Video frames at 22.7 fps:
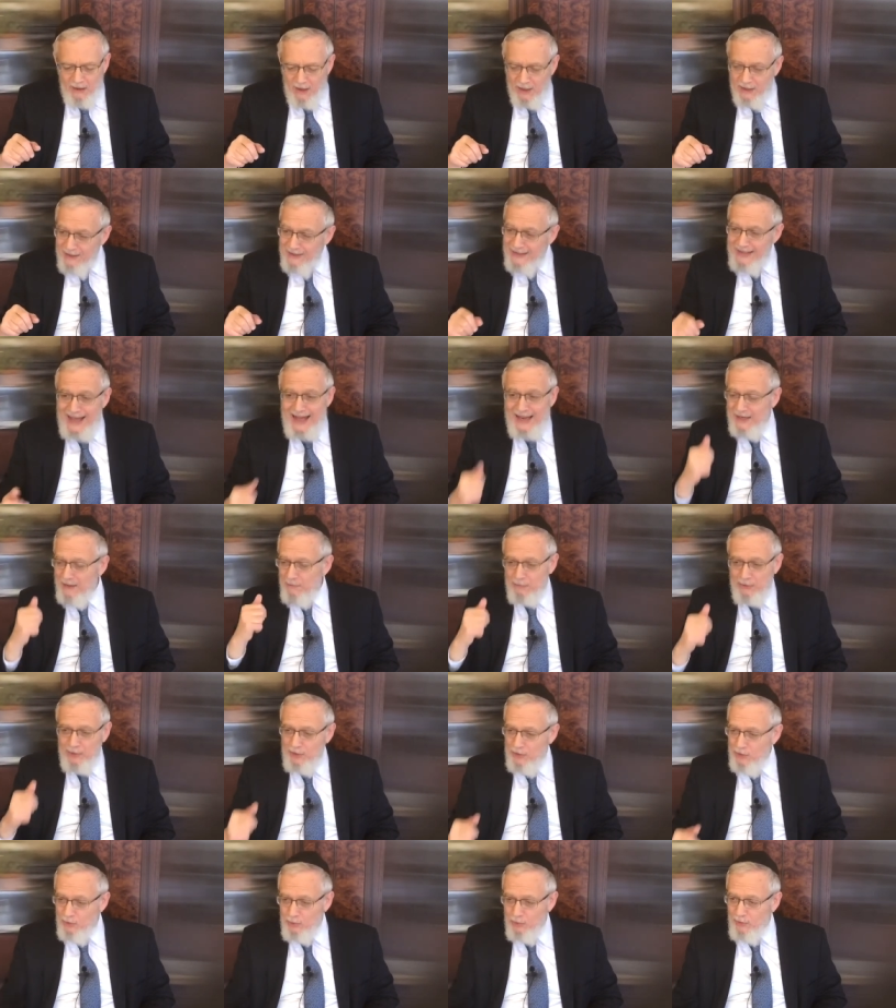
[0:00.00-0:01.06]
on a
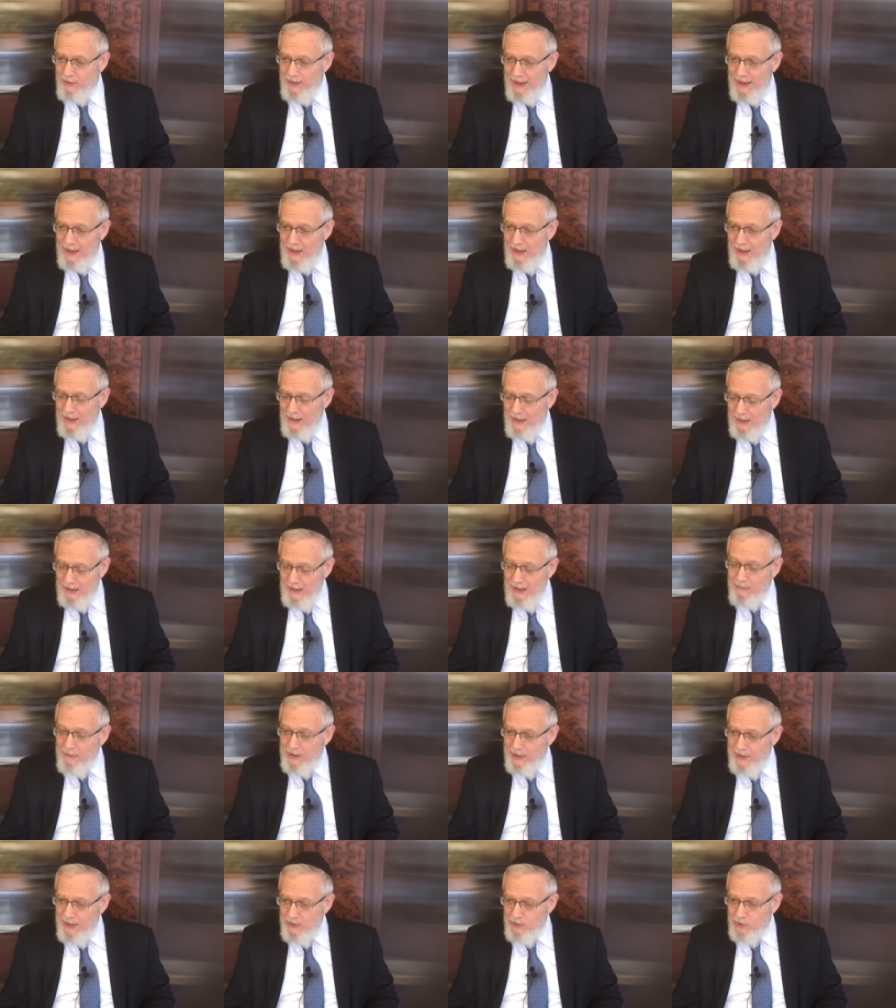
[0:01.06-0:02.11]
non-obligatory uh,
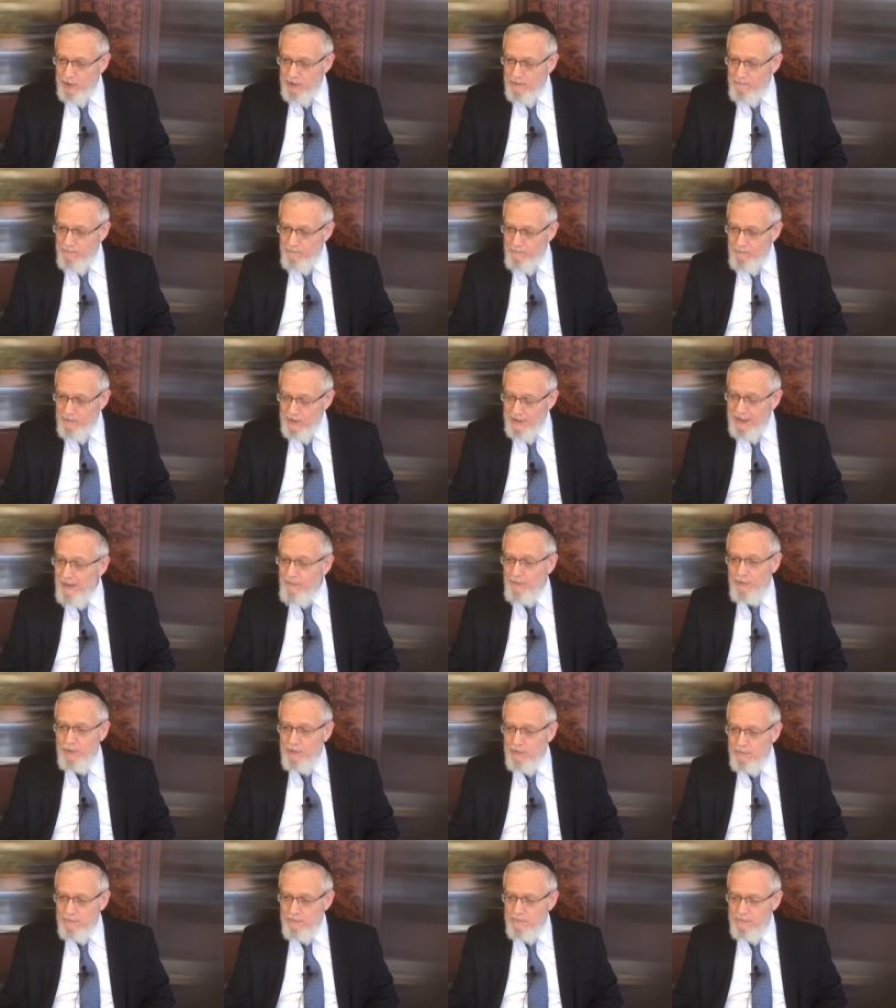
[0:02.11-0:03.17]
obligation
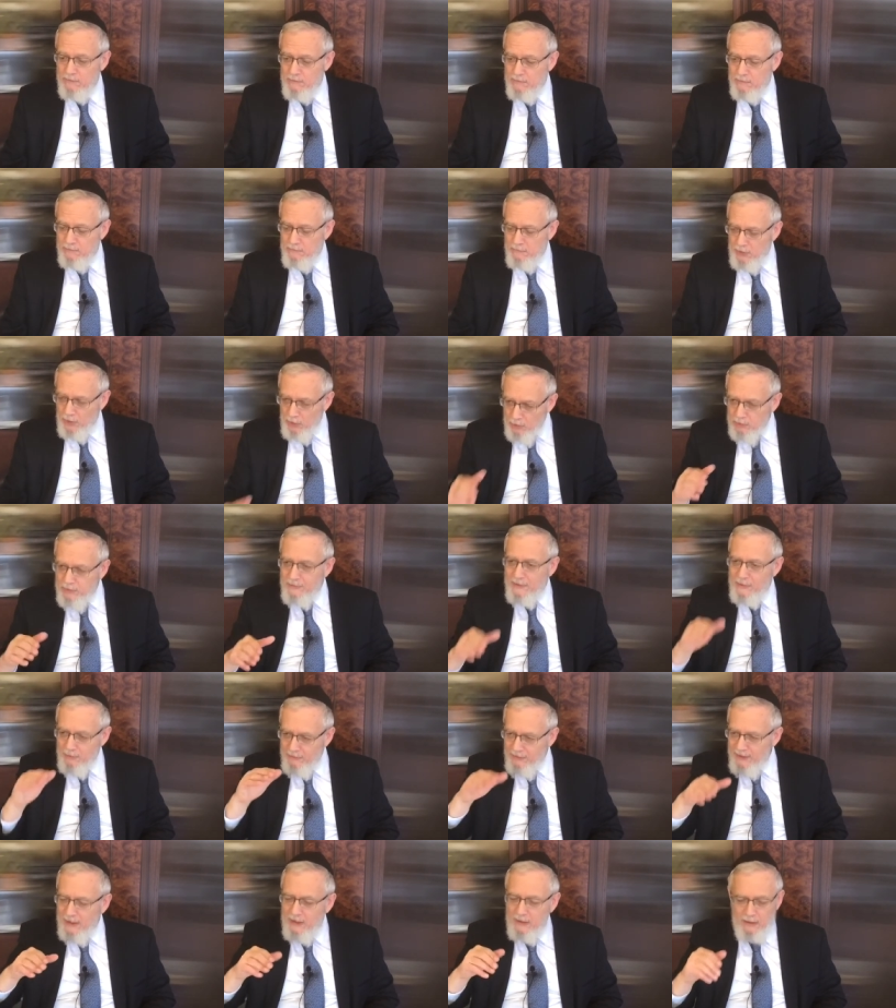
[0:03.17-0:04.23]
level, but ultimately
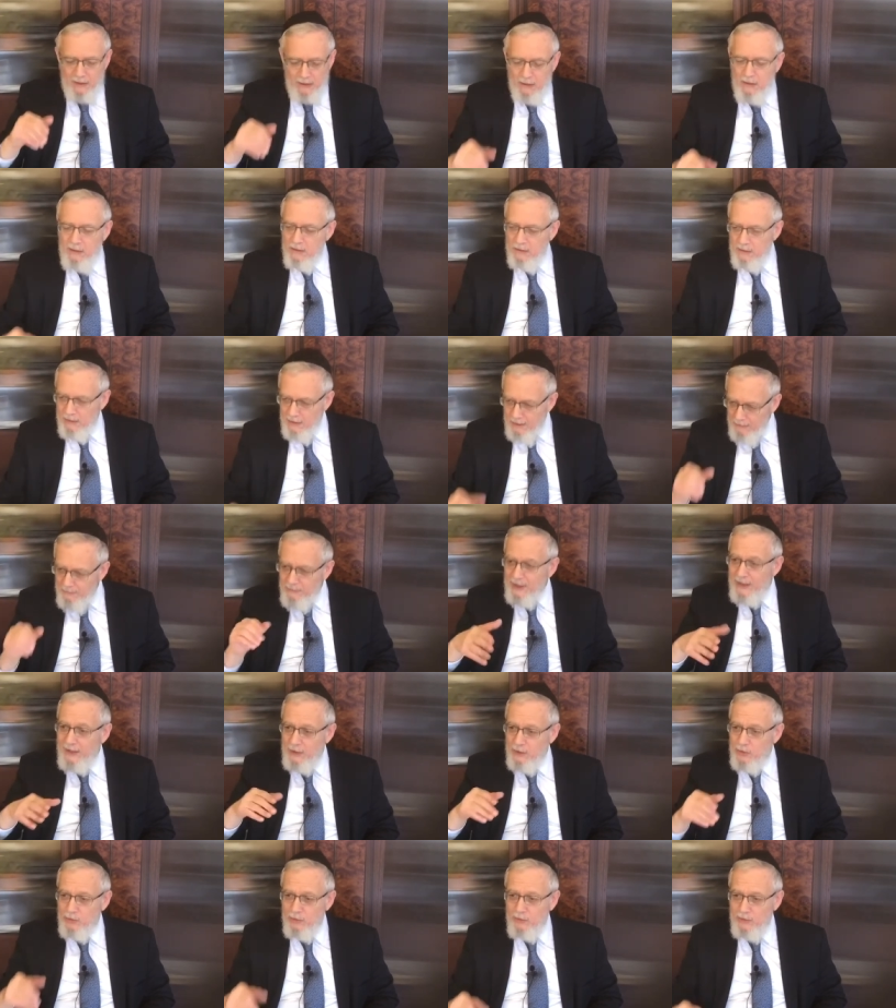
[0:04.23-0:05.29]
be
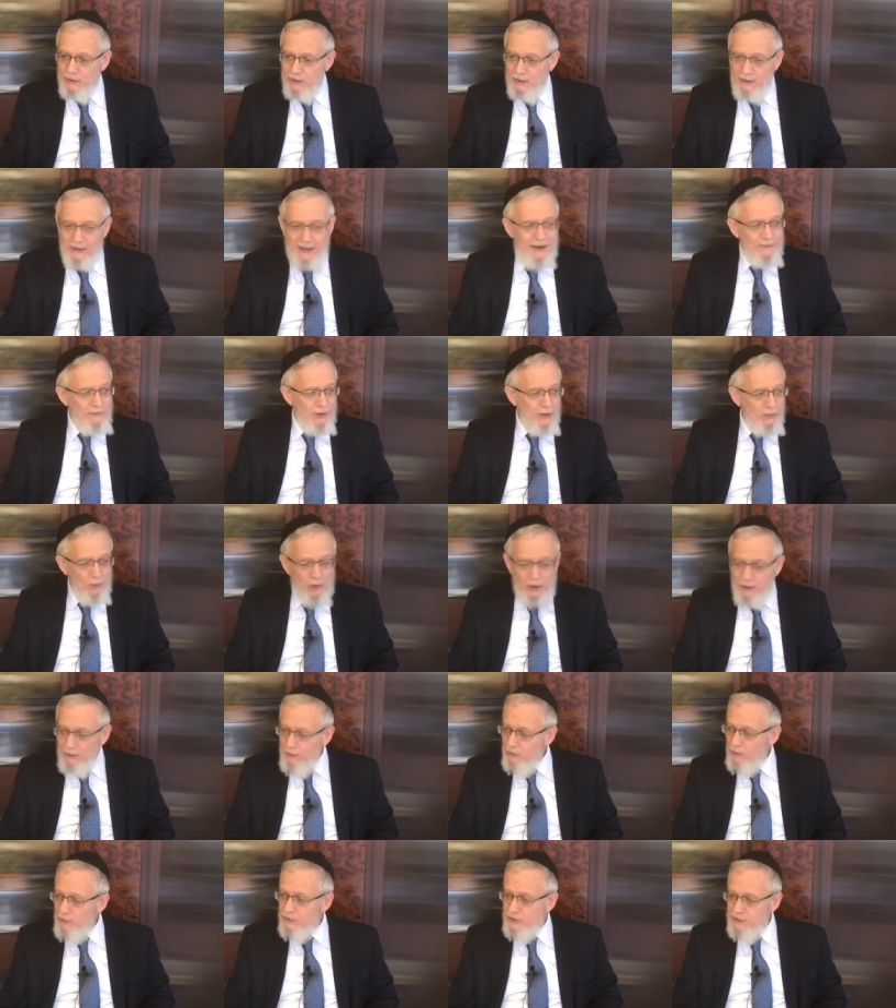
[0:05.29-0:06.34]
obligatory. Every one
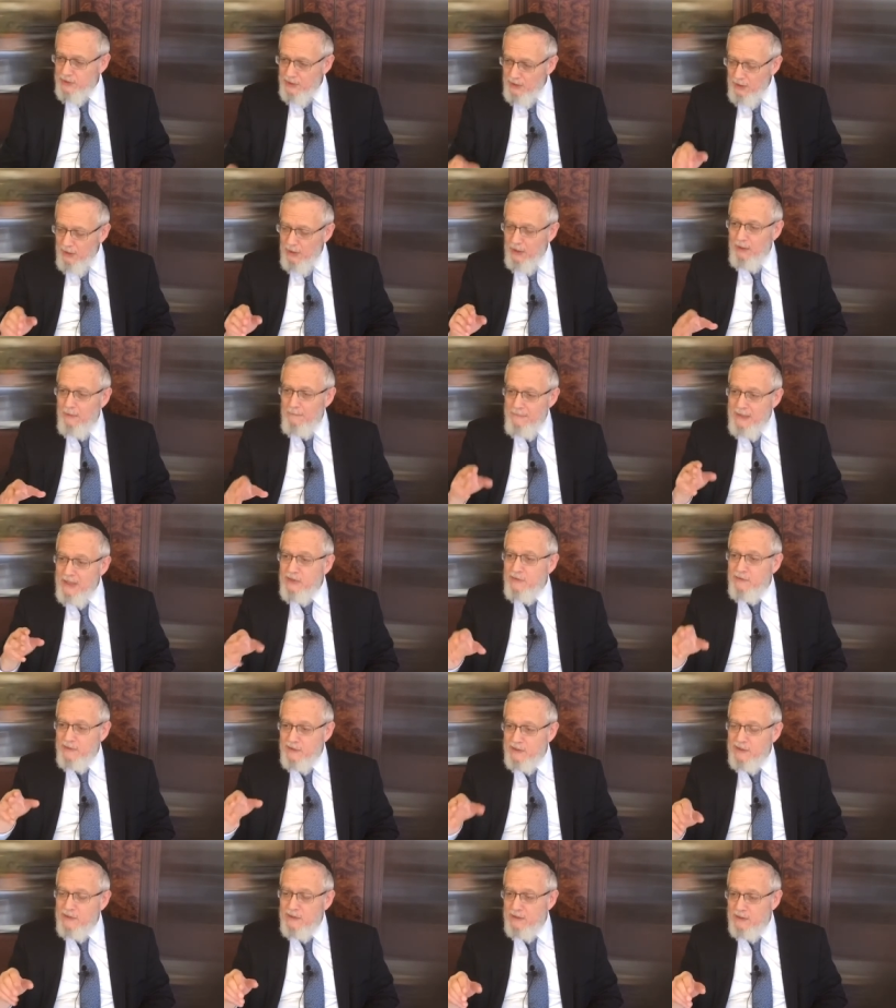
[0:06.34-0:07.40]
of those
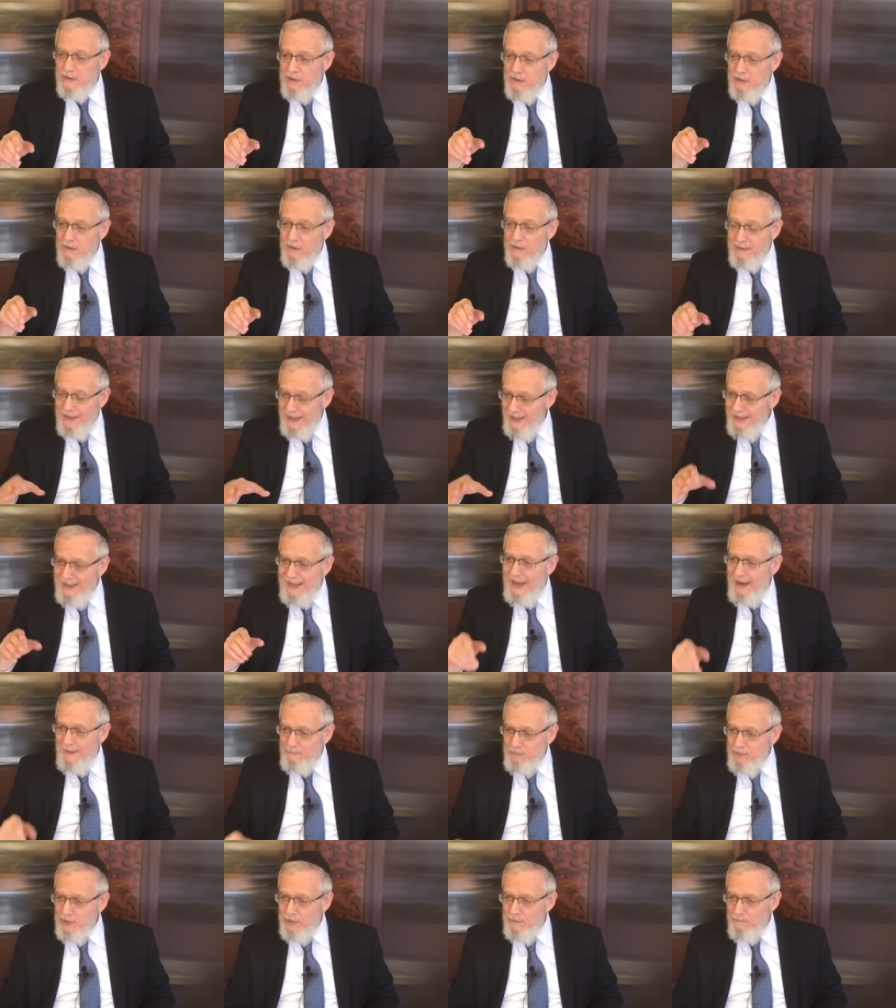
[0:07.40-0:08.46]
mitzvahs that he
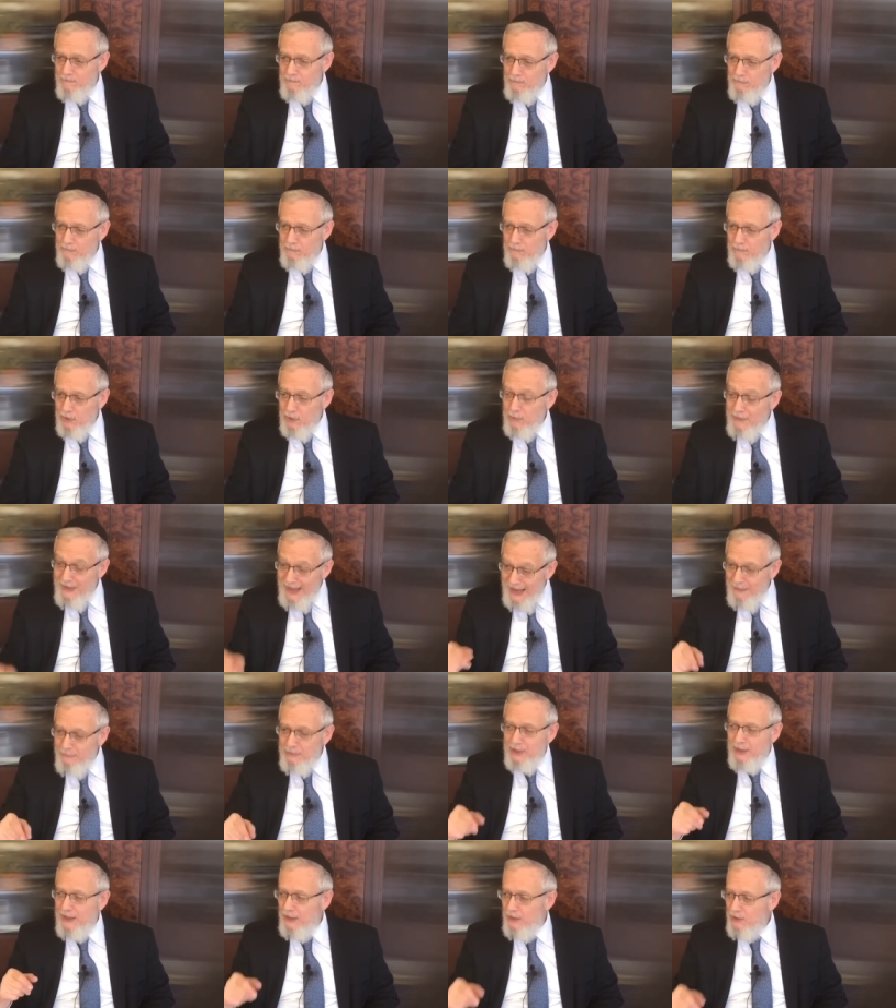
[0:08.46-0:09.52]
kept, he'd be
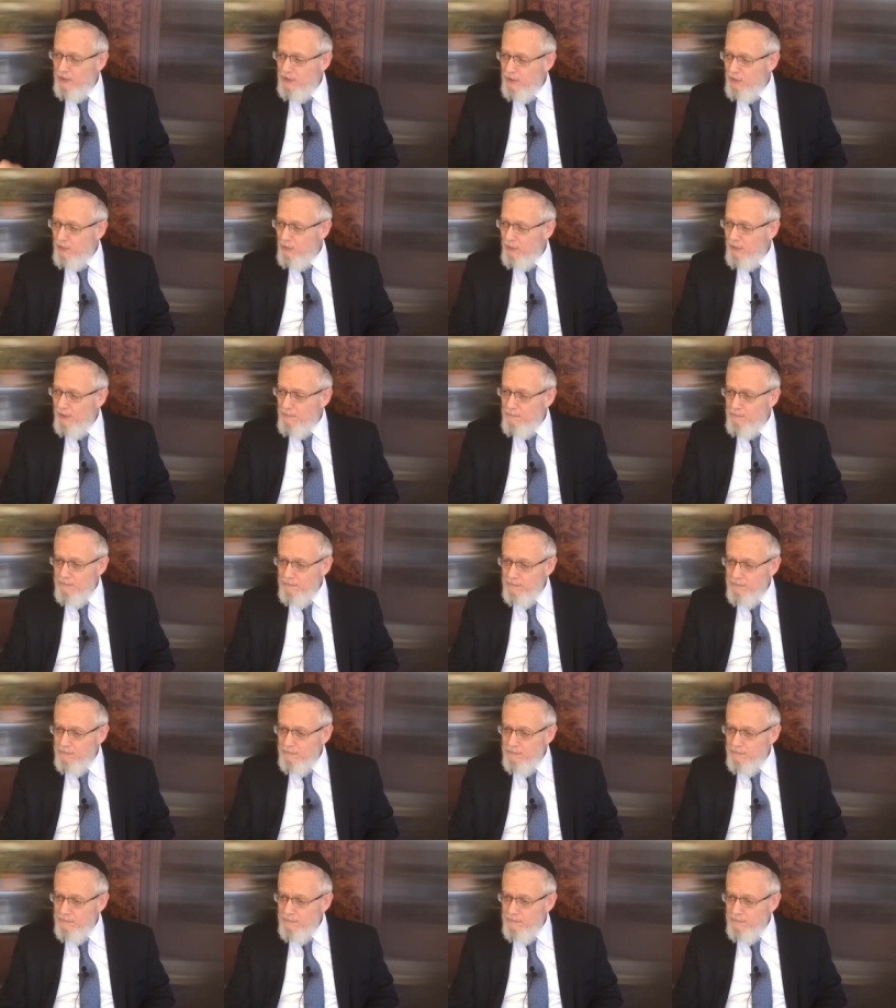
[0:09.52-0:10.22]
obligated to do them.